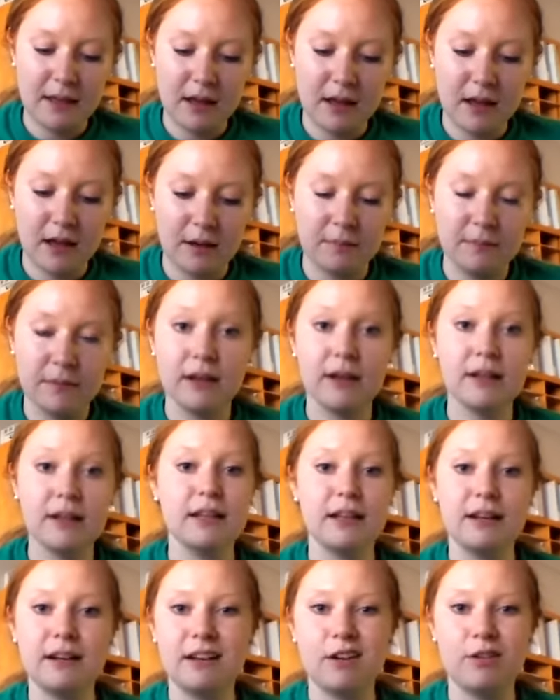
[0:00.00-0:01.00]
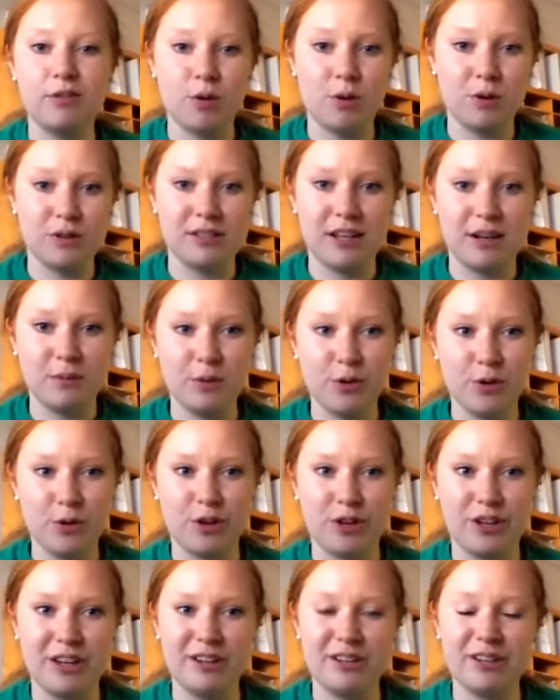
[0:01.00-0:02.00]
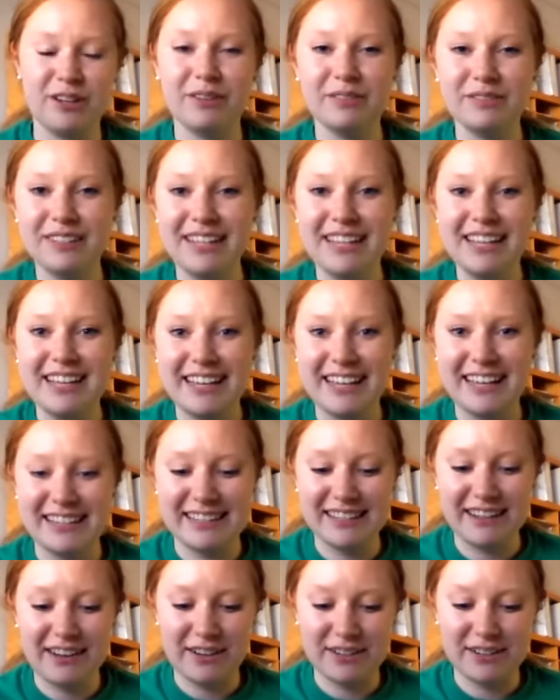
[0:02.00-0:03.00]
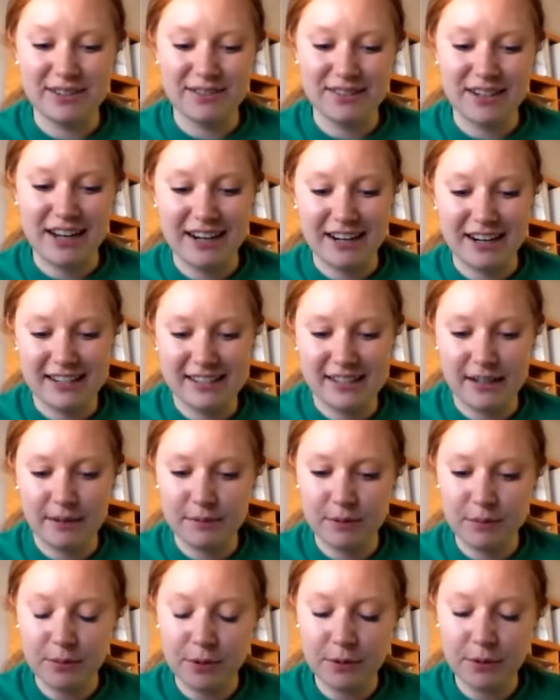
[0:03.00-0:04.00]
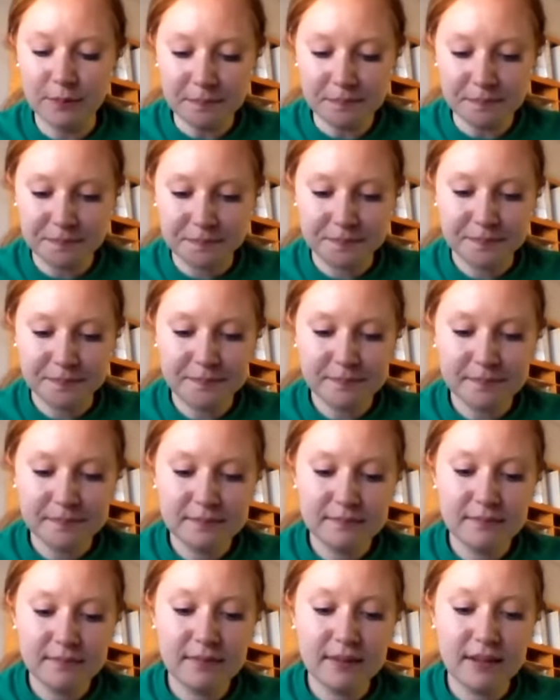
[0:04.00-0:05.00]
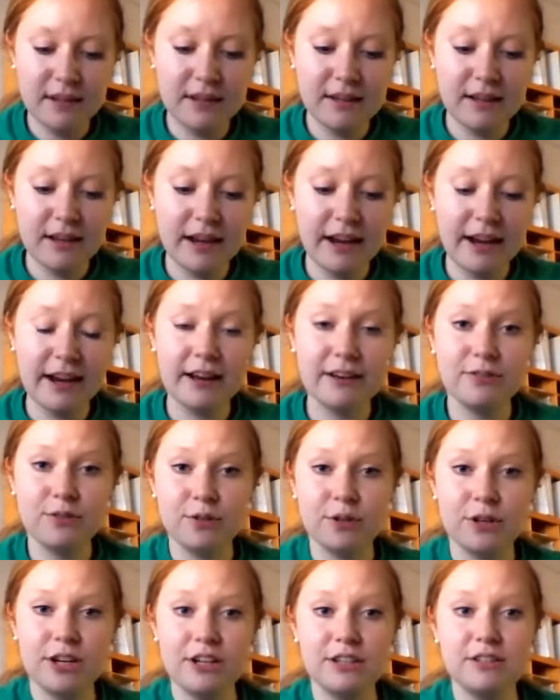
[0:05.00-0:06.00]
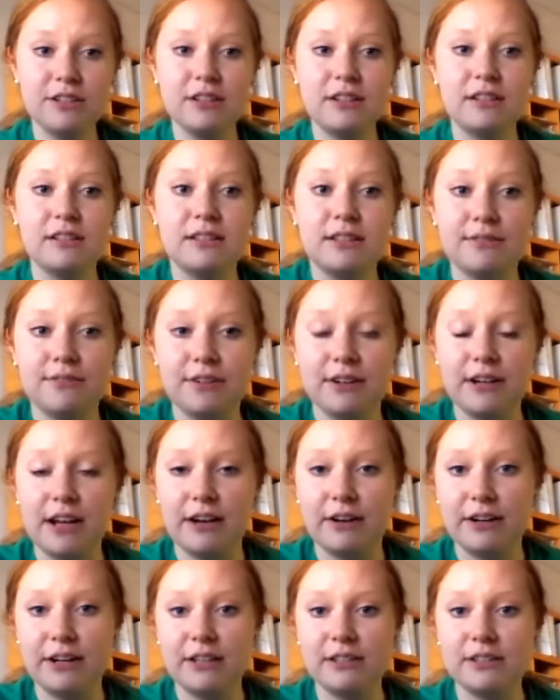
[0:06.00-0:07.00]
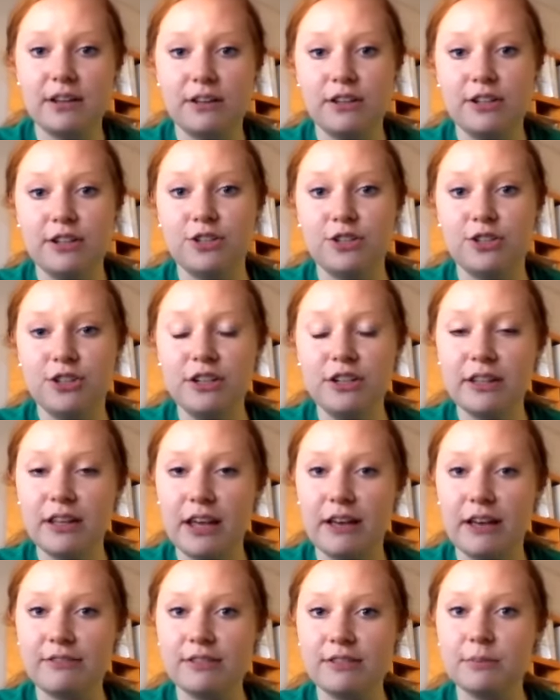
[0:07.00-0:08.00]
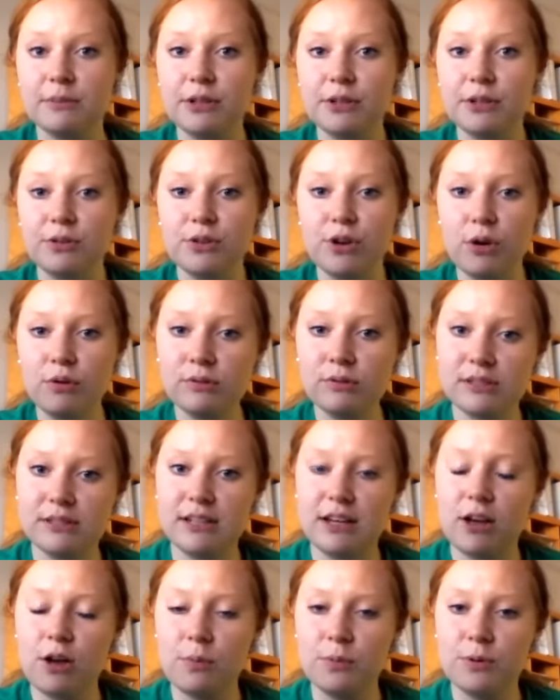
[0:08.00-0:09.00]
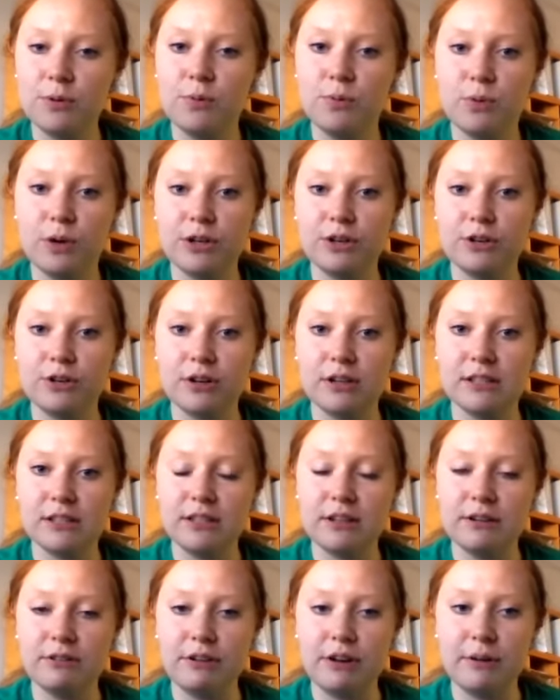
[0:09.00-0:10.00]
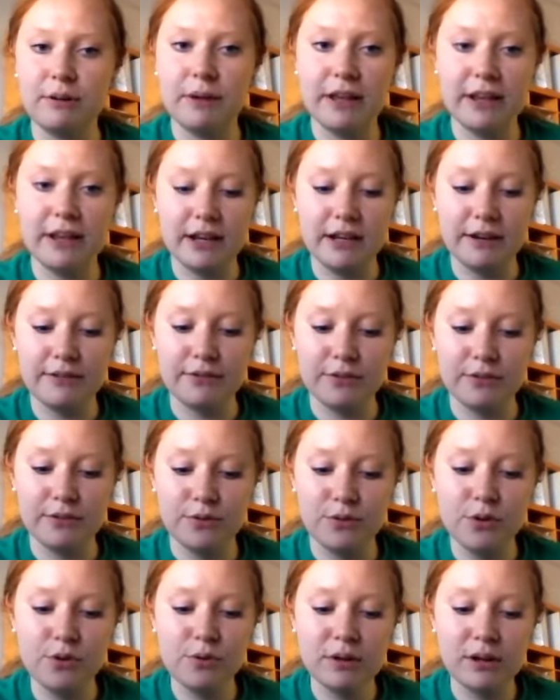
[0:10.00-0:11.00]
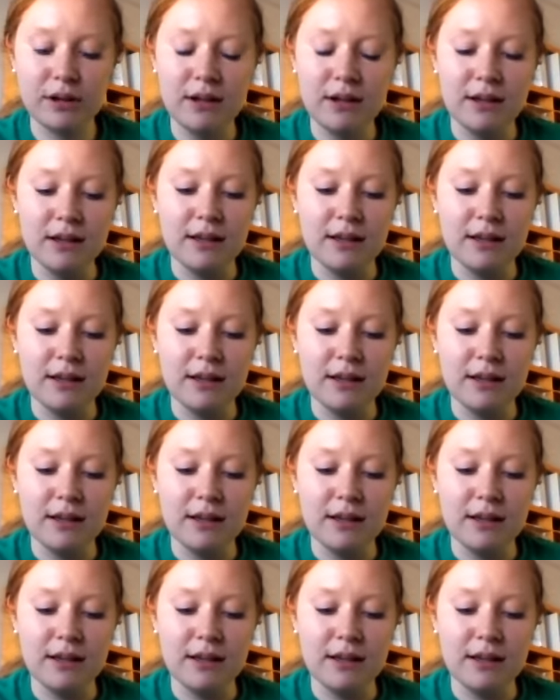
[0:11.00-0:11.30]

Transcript: And then, of course, edible cookie dough is also not acceptable. And for each of these different areas on this sheet, they have some little notes to help you when you're considering making different food.